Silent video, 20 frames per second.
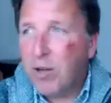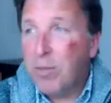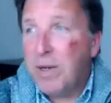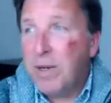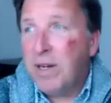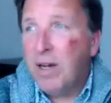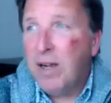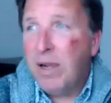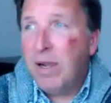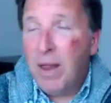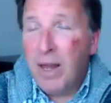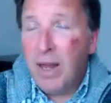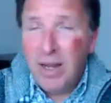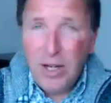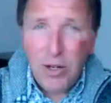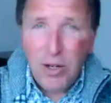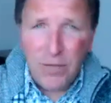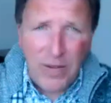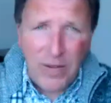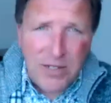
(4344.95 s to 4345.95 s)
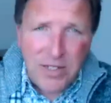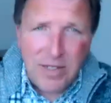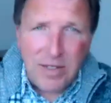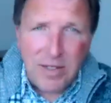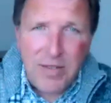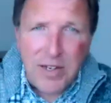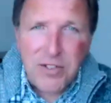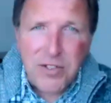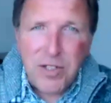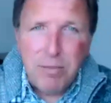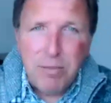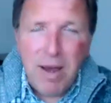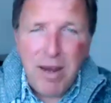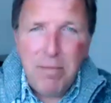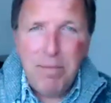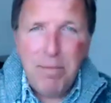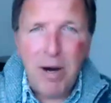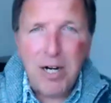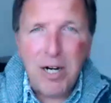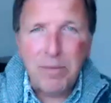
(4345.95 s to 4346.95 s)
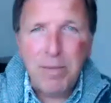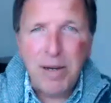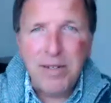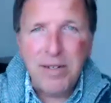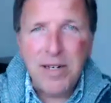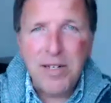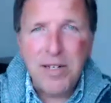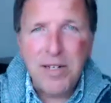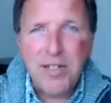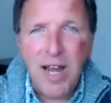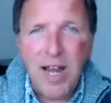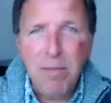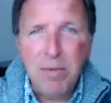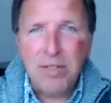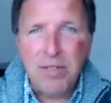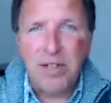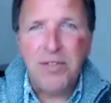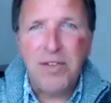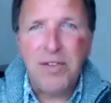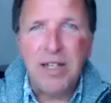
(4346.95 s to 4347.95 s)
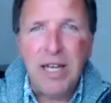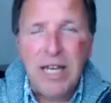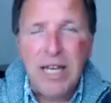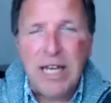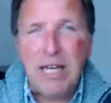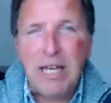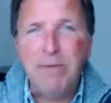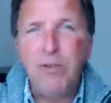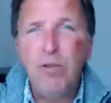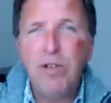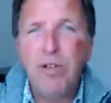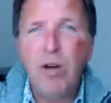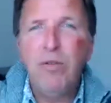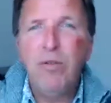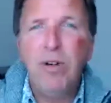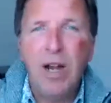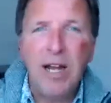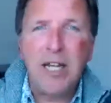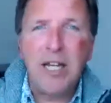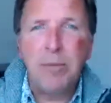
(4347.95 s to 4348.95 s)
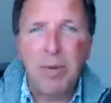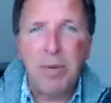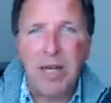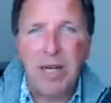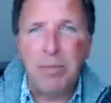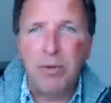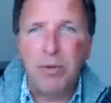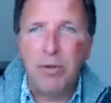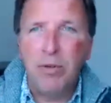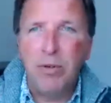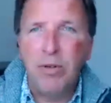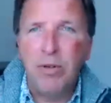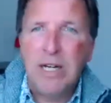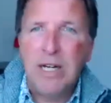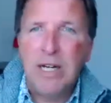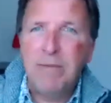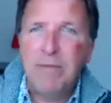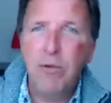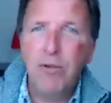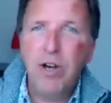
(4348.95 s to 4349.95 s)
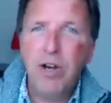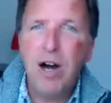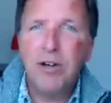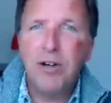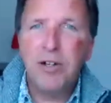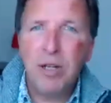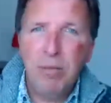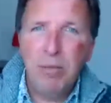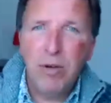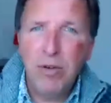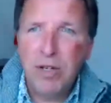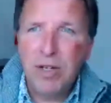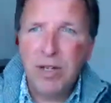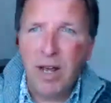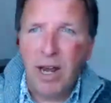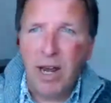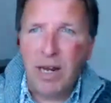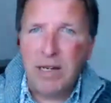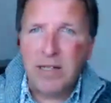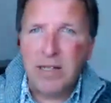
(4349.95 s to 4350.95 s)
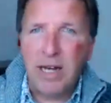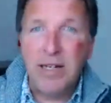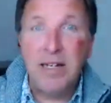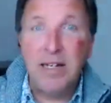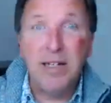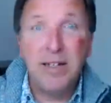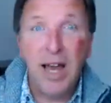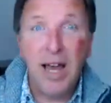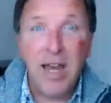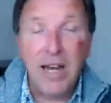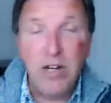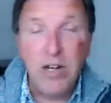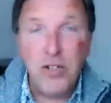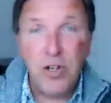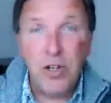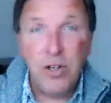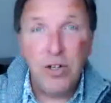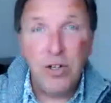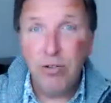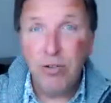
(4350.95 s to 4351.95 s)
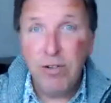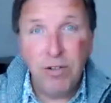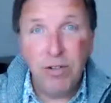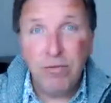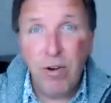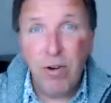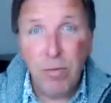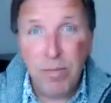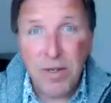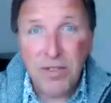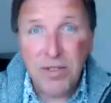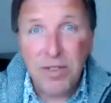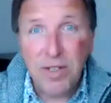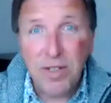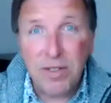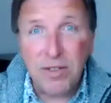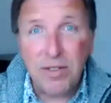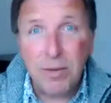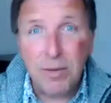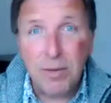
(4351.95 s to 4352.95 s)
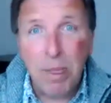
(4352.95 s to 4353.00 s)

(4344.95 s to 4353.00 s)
I mean, I, you know, that's the, that's the main part about entertainment. I think if you don't like people, if you can't communicate and engage, you're in the wrong business.